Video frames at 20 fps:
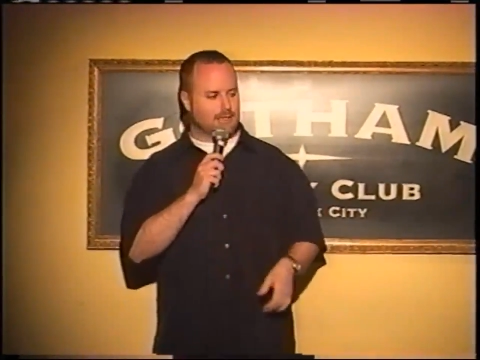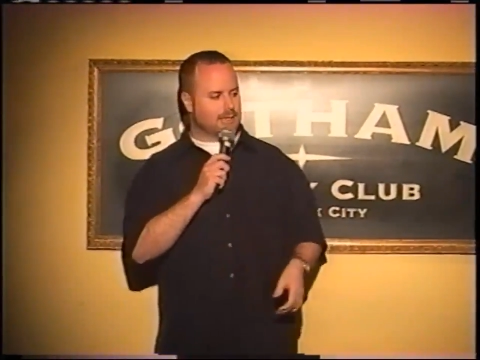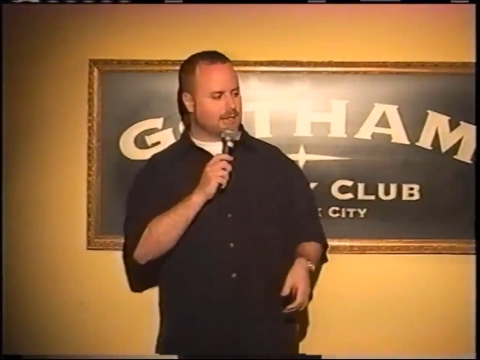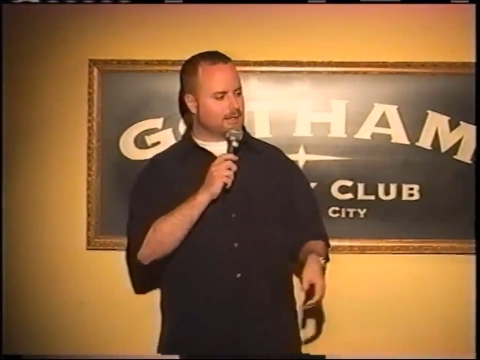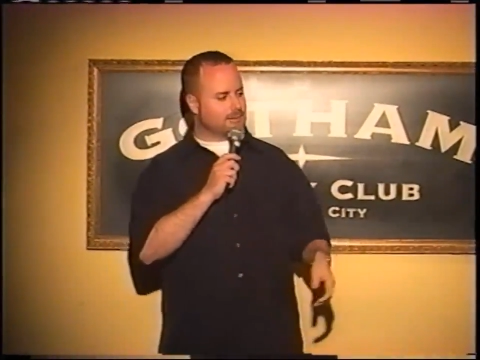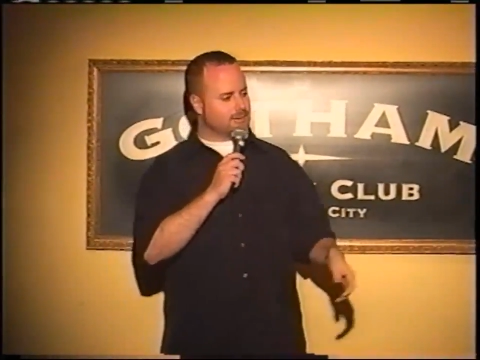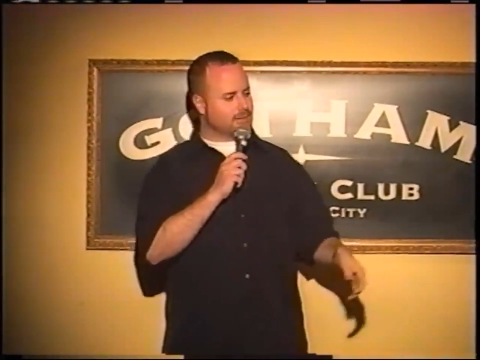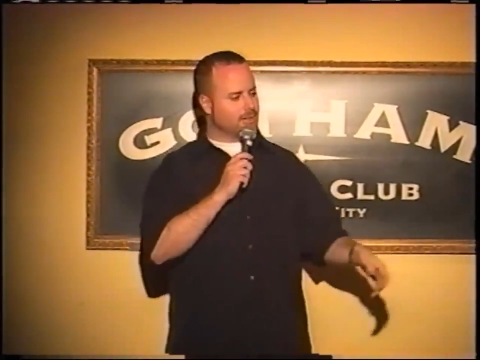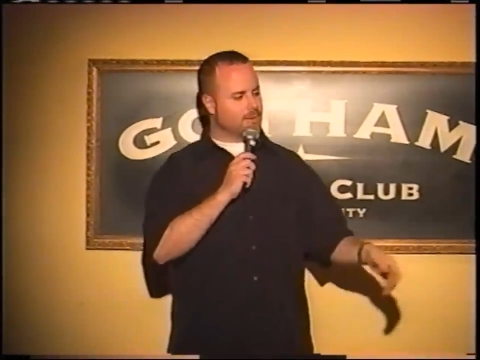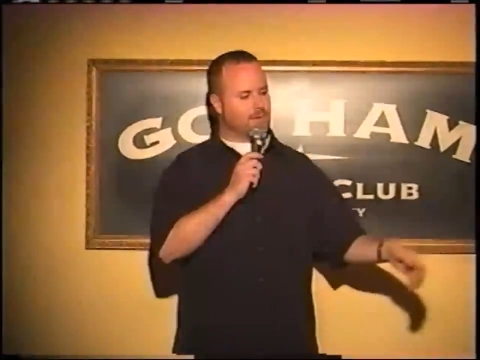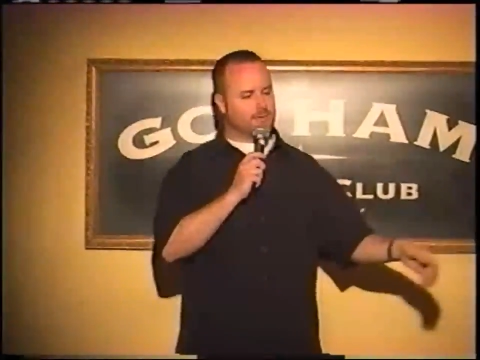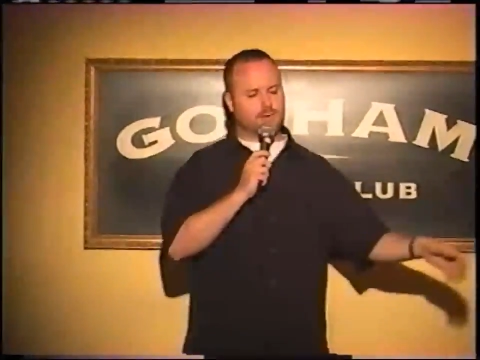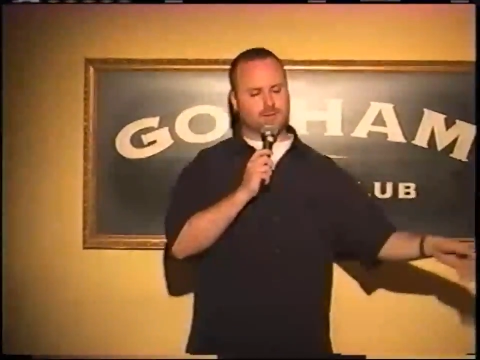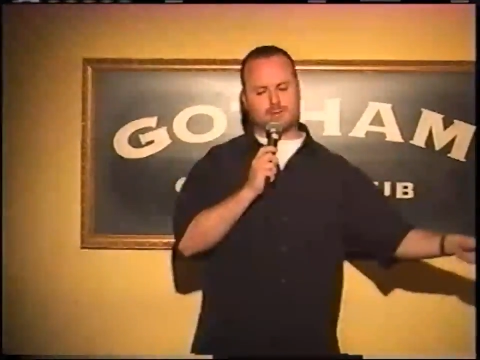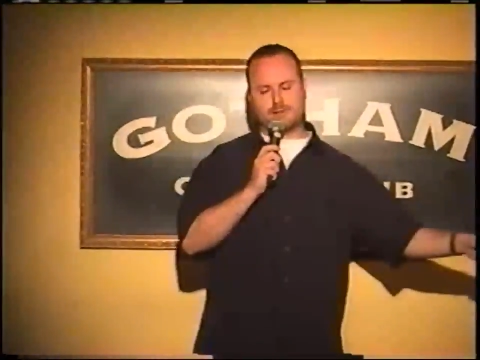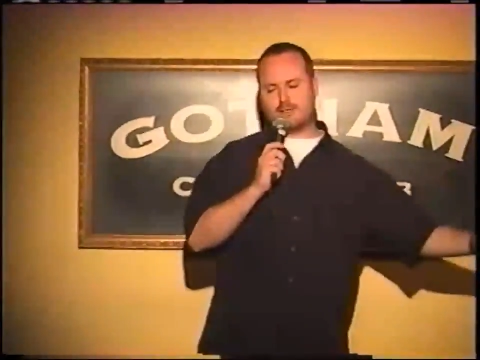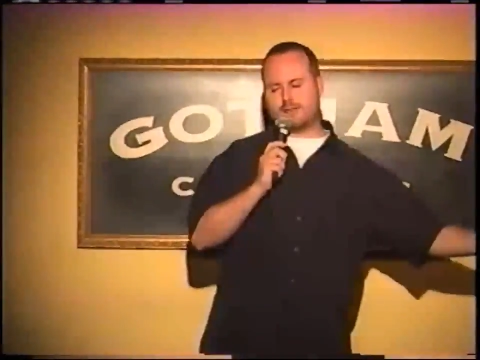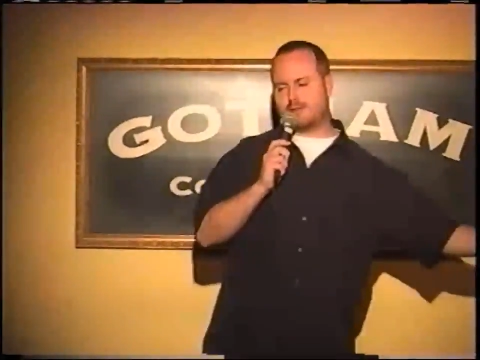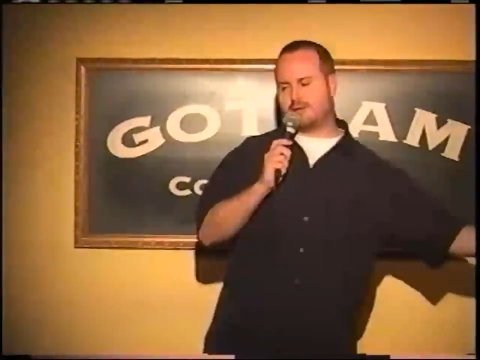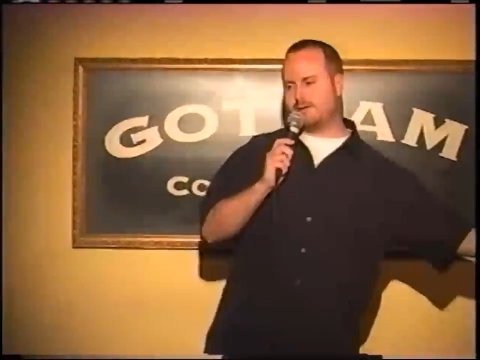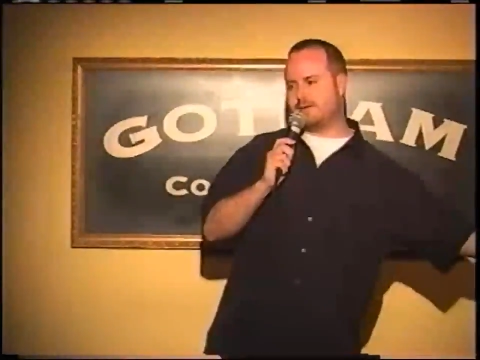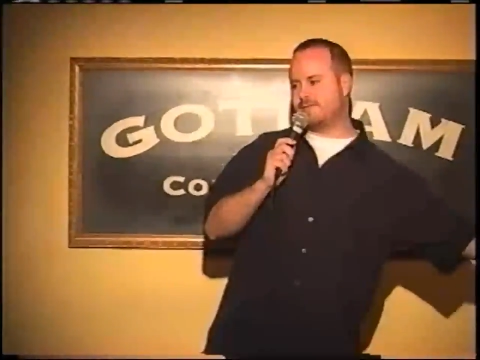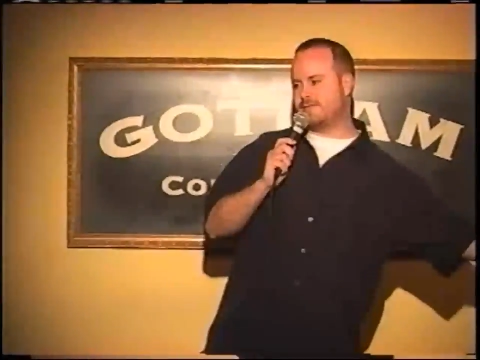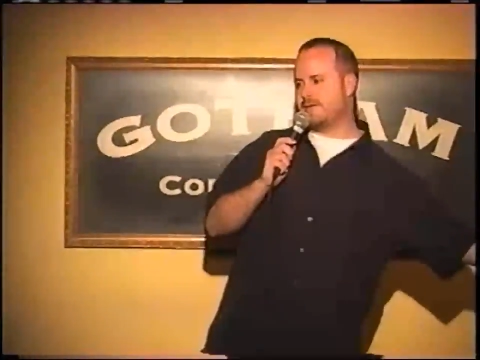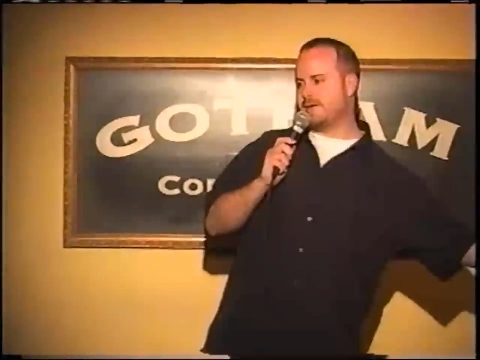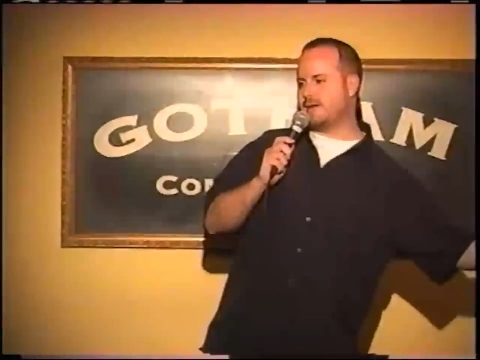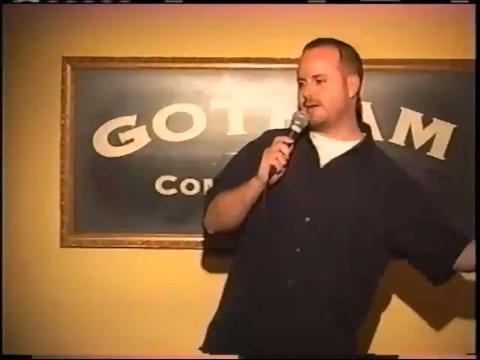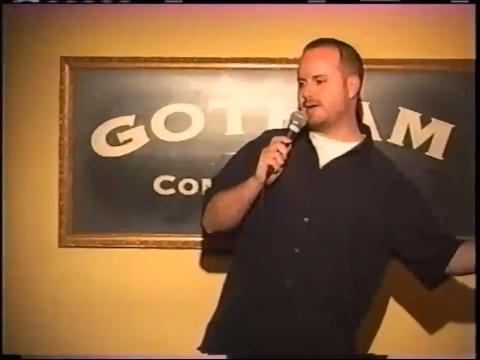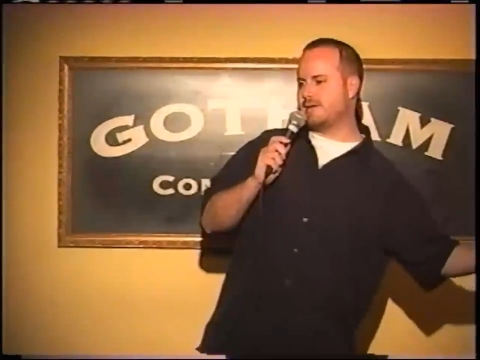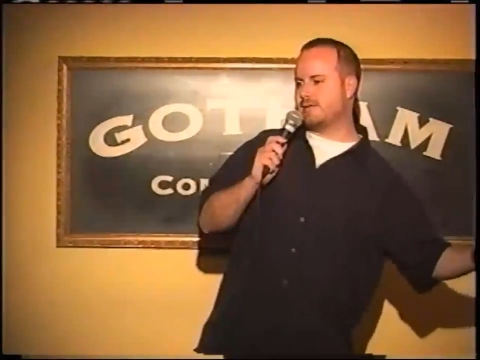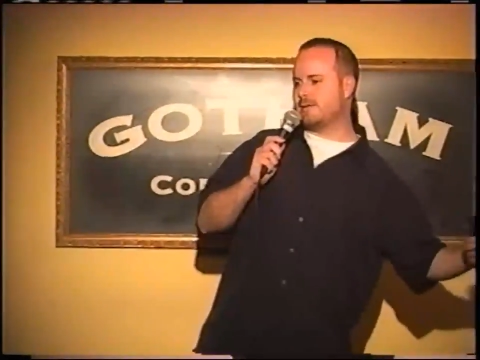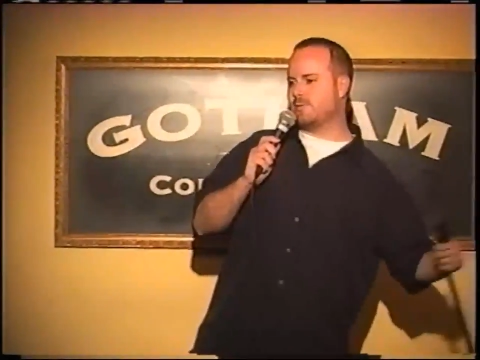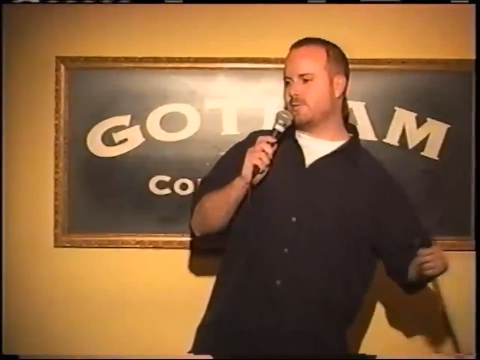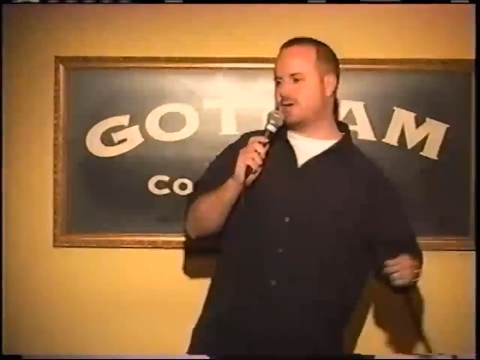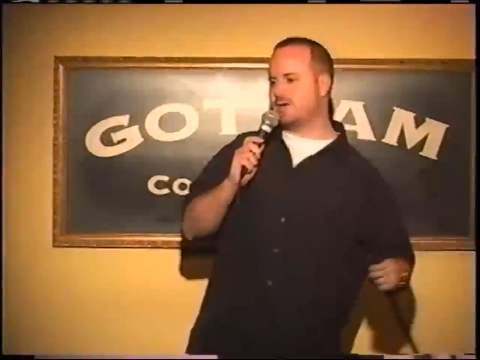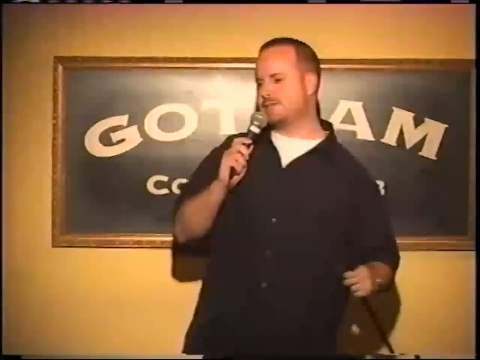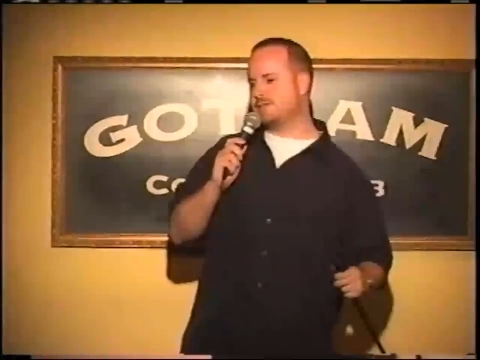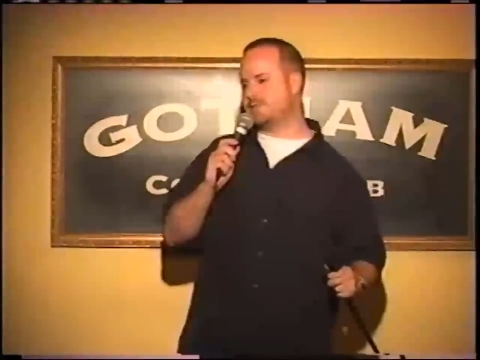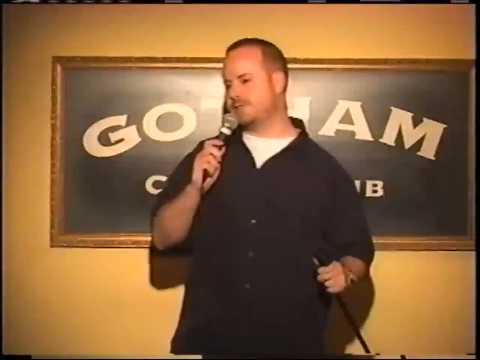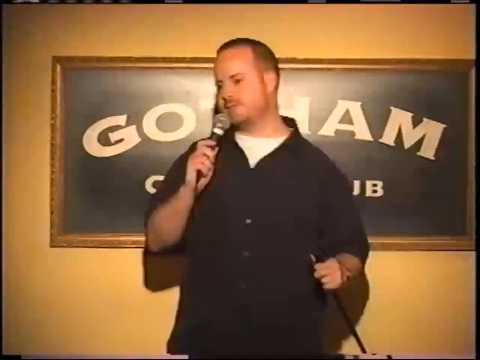And I'll tell you what, there's nothing funnier than
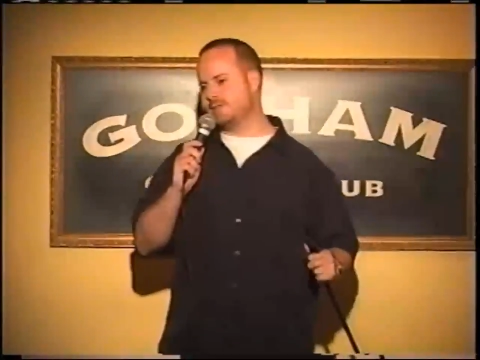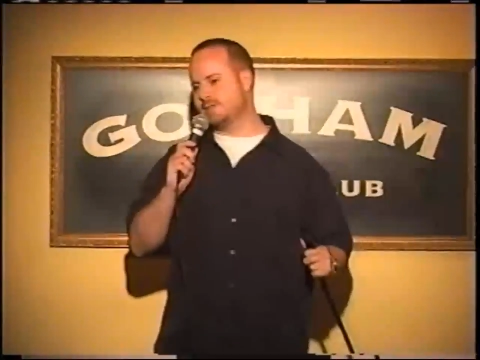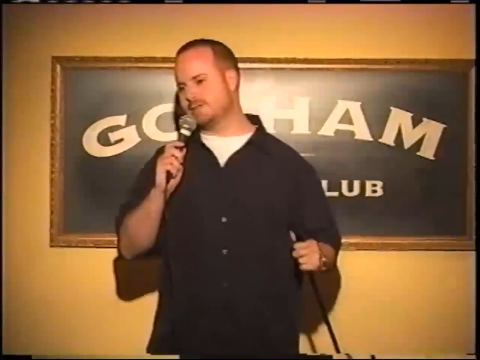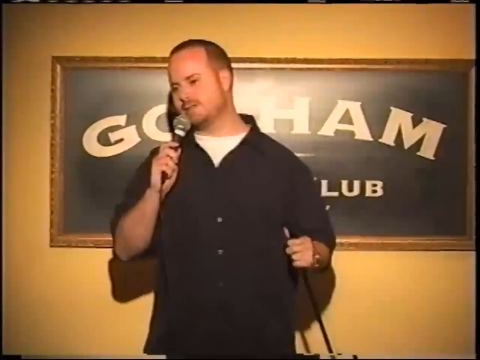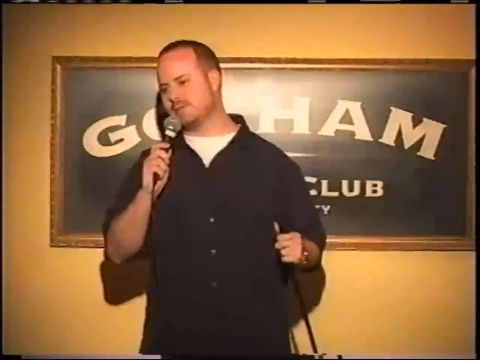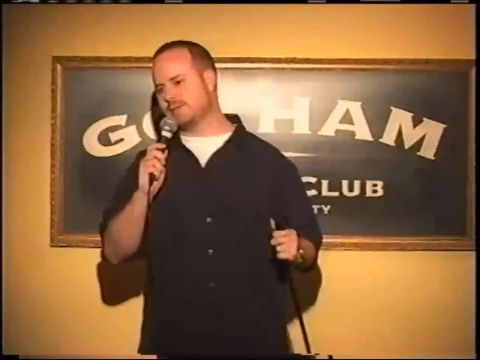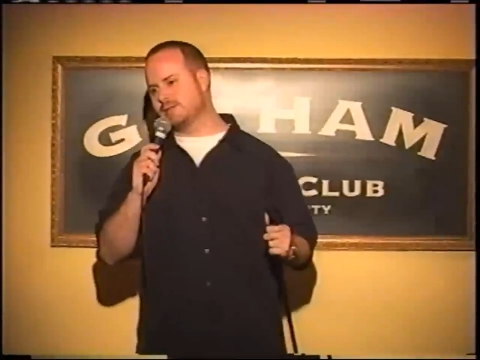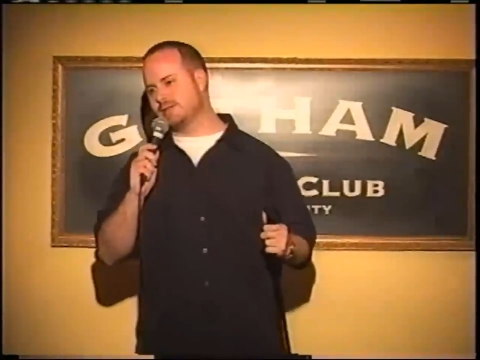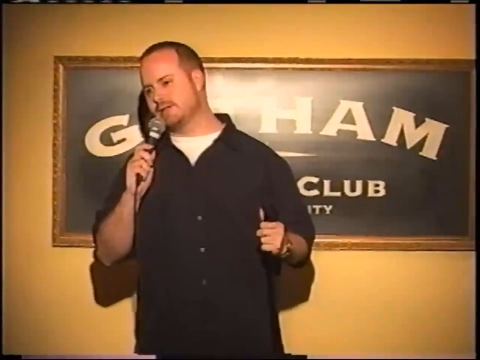watching your